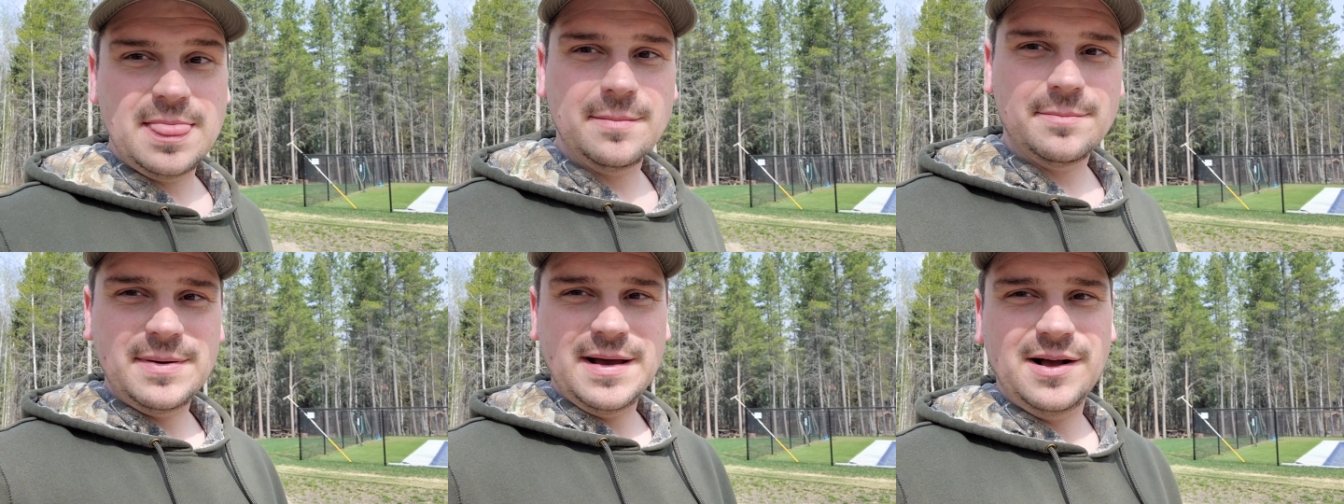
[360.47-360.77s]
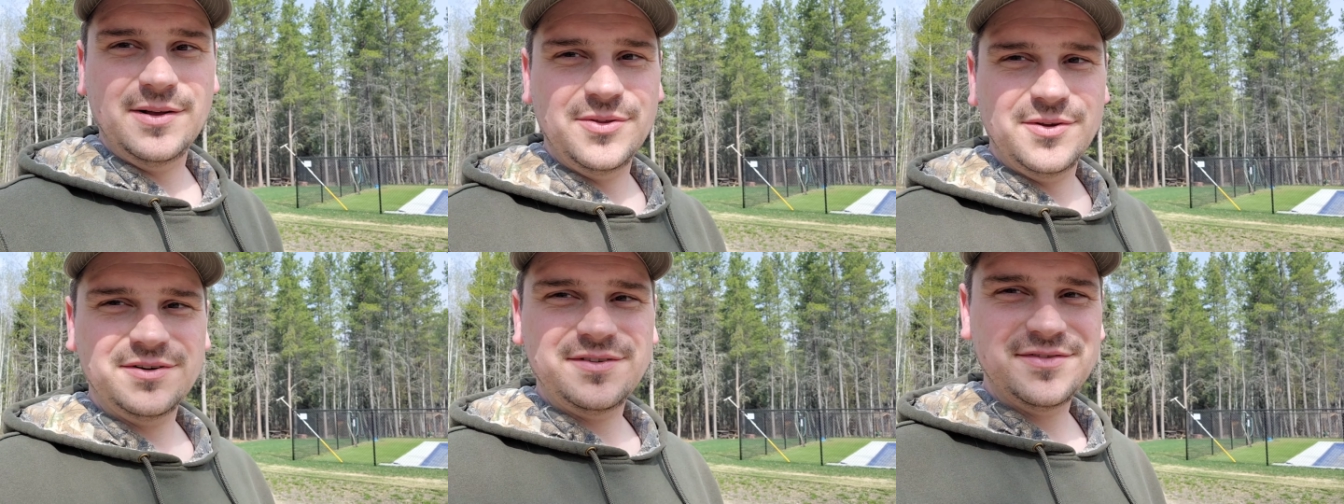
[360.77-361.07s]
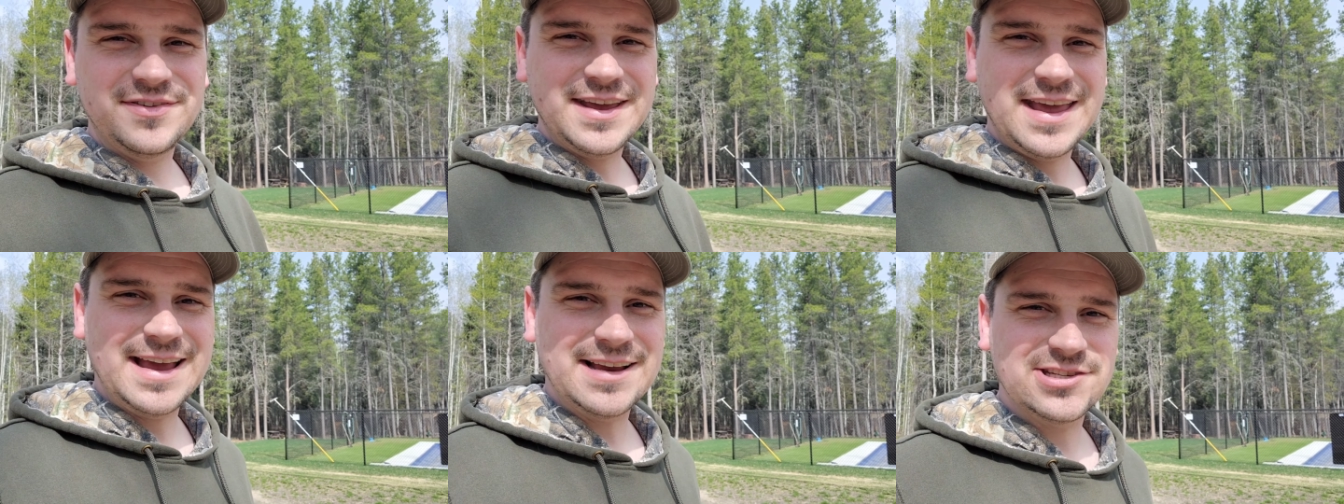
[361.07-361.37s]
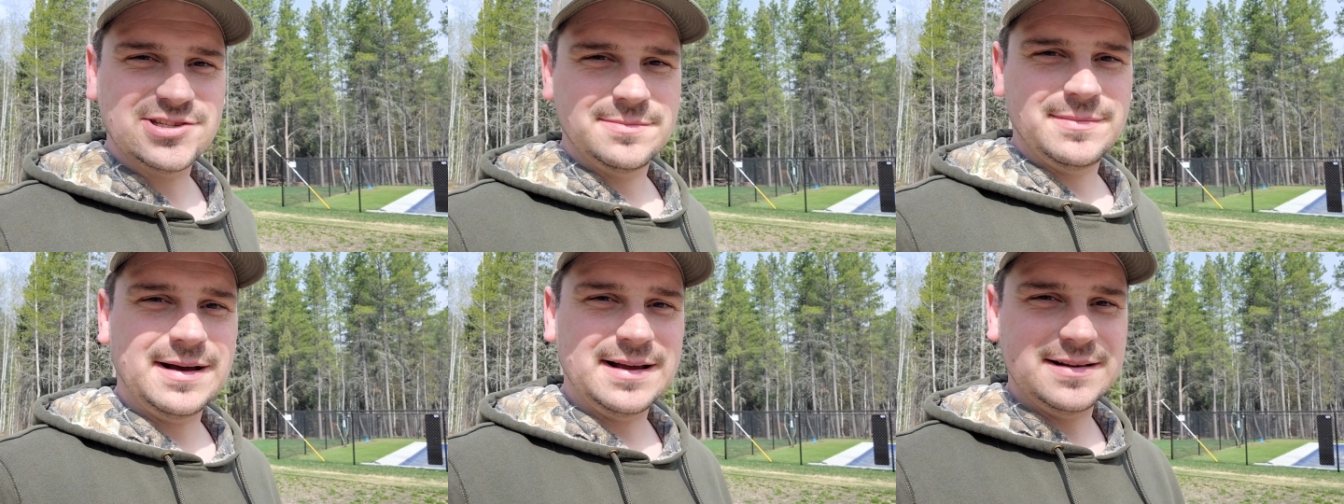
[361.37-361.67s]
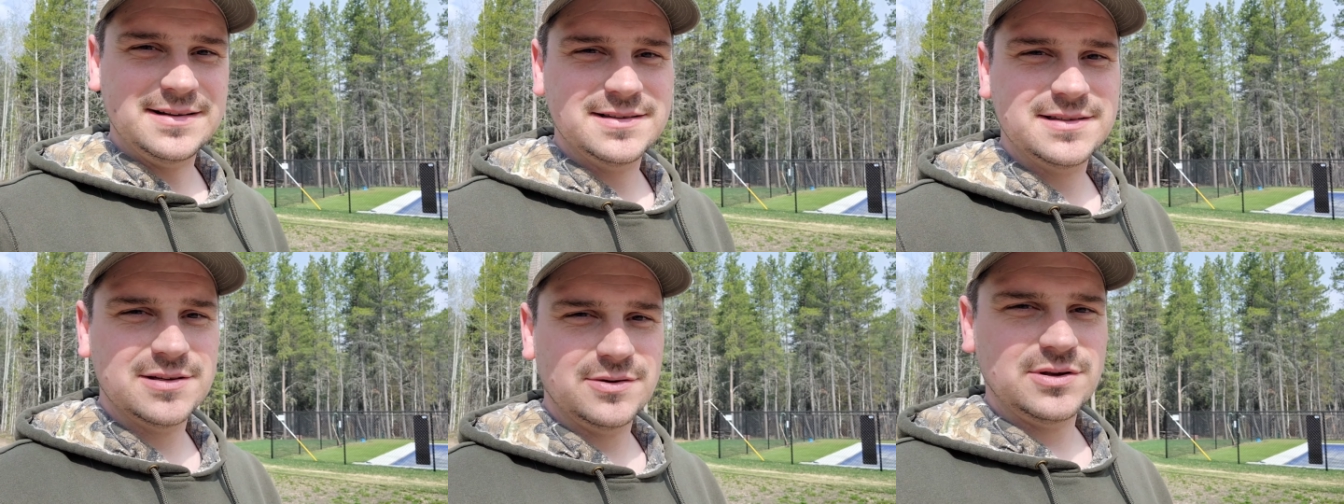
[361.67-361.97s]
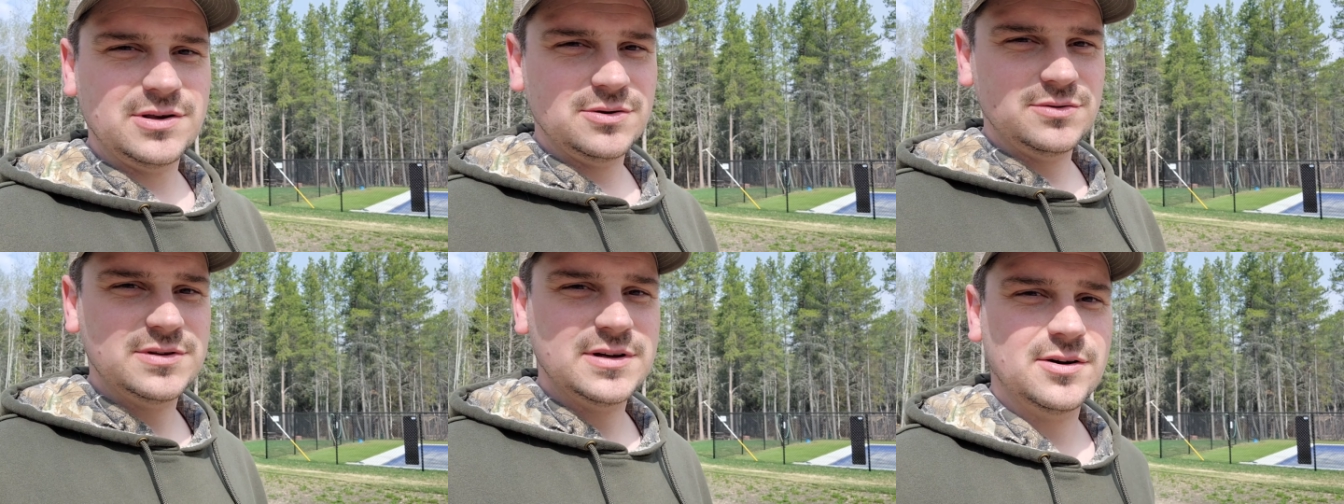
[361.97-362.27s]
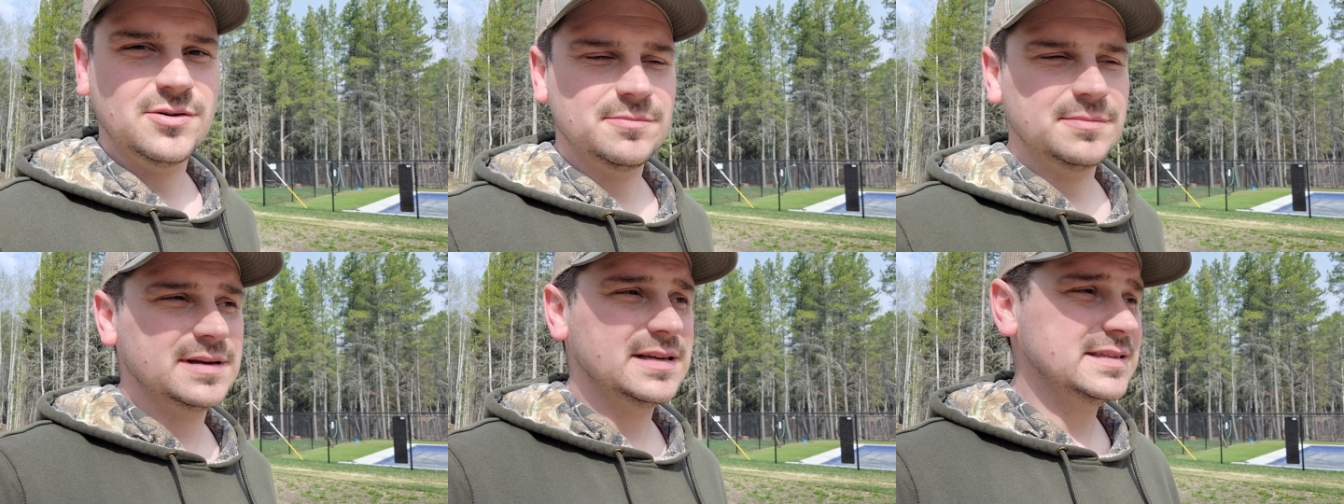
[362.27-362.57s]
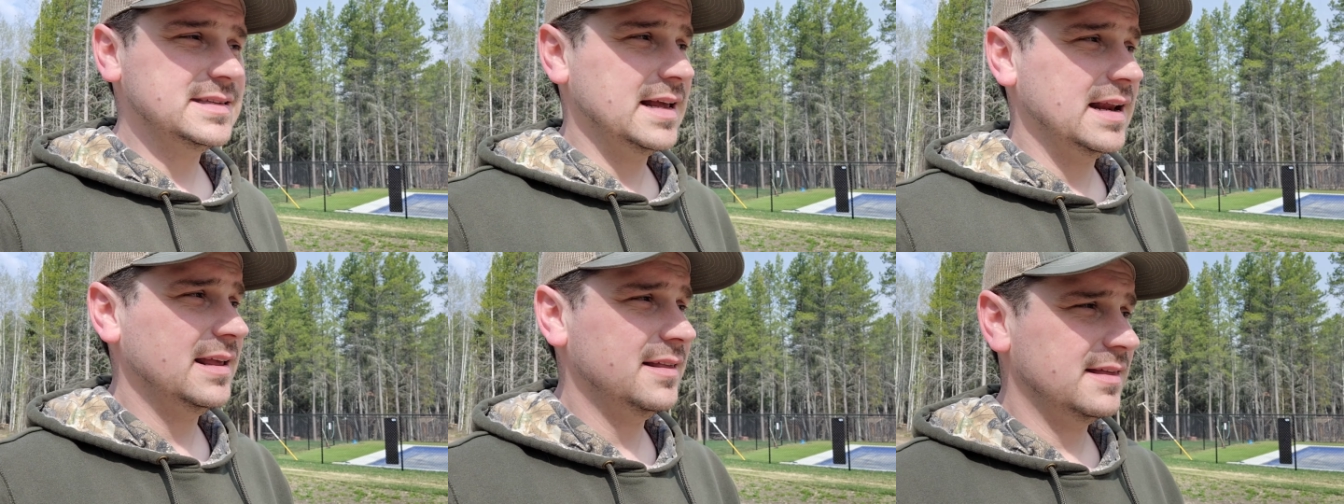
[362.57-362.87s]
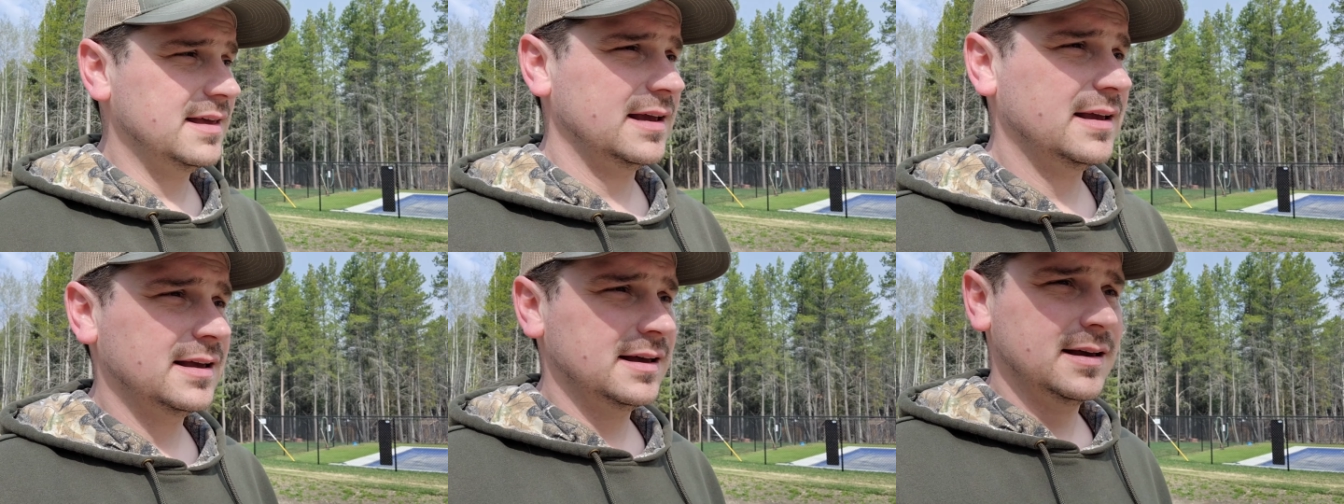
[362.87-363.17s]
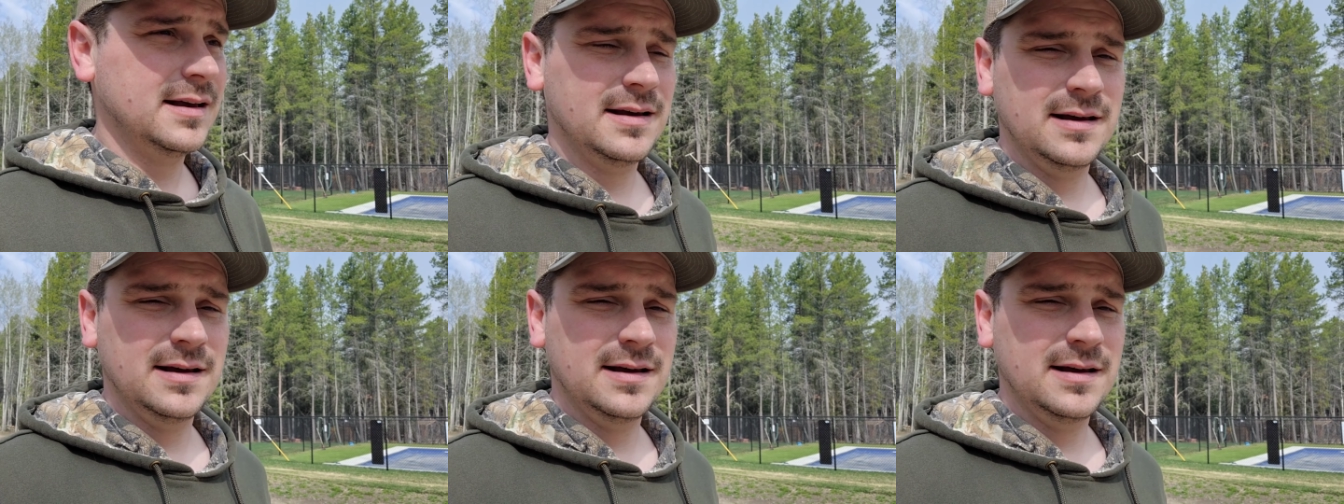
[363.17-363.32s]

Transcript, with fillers: and the bell notification button so you don't miss anything.